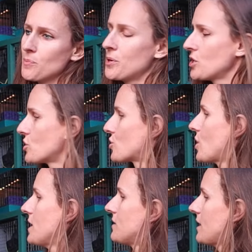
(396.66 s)
you put your
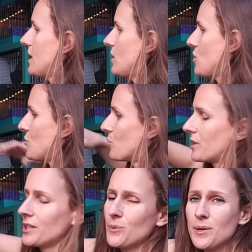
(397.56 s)
trays in, you
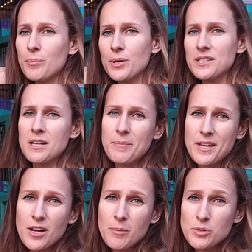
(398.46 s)
really wanna put
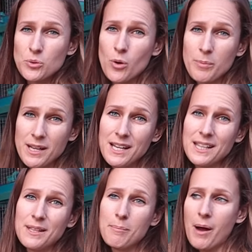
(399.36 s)
something absorbent
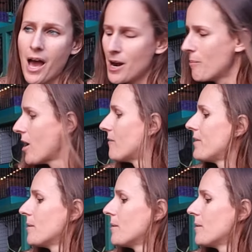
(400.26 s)
in the bottom of